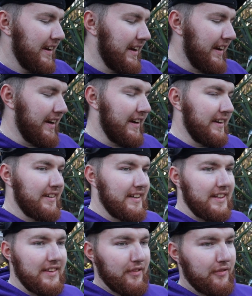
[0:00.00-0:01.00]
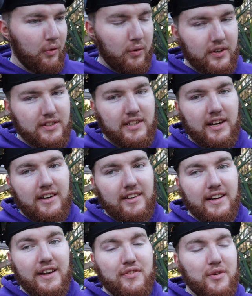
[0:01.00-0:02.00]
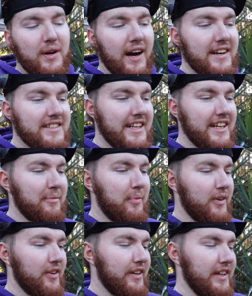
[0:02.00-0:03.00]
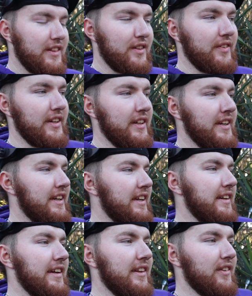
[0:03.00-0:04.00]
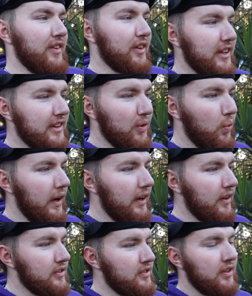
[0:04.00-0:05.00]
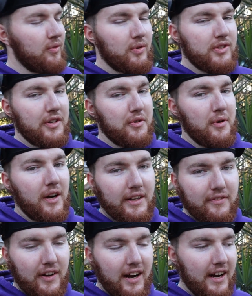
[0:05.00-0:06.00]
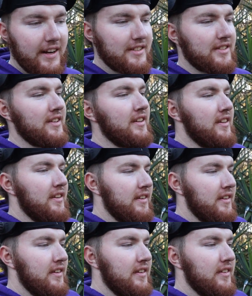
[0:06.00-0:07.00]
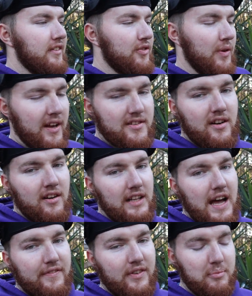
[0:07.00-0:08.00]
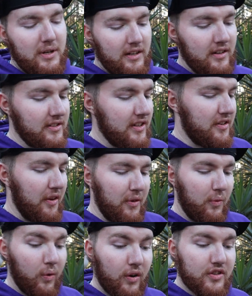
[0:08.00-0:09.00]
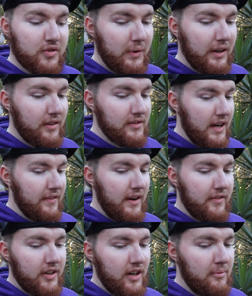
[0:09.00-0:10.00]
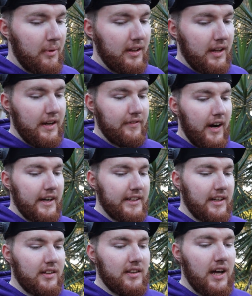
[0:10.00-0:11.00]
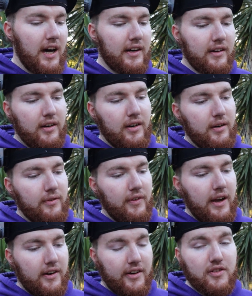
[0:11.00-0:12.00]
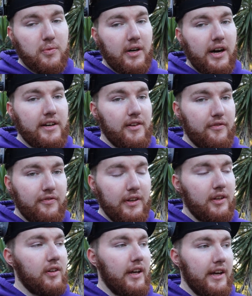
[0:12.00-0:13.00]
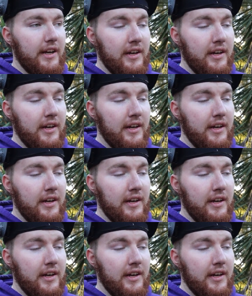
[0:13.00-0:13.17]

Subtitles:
and the Ford is there, if you guys get up underneath of it and look at the welds, which I do not advise, you guys are gonna laugh at me, because these are the worst welds I've ever done in my life. I did a lot of areas where I had to fill